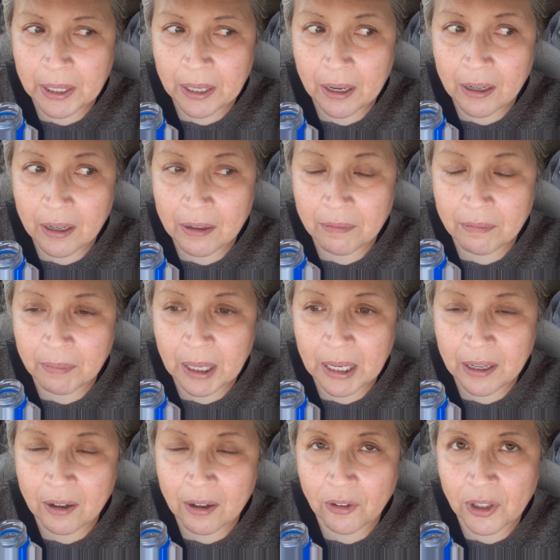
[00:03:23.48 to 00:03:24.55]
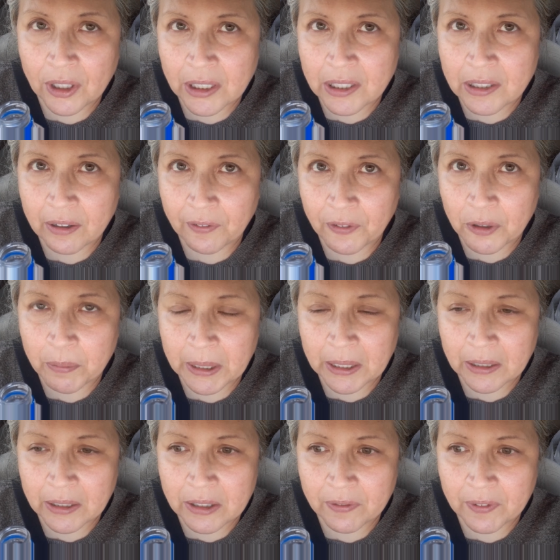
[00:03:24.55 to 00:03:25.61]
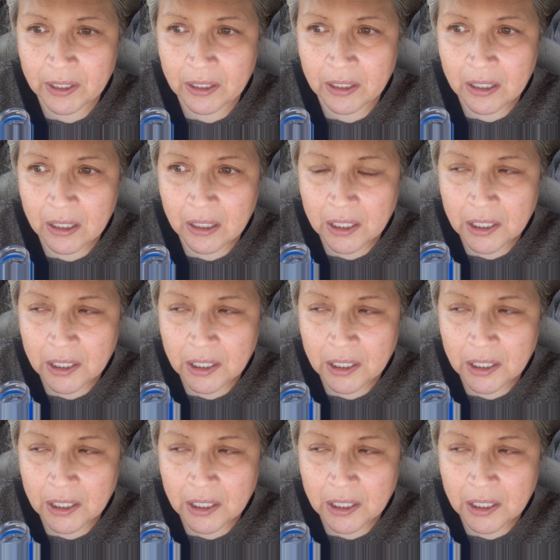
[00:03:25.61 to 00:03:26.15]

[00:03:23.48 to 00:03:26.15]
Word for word: But my health has suffered because of it.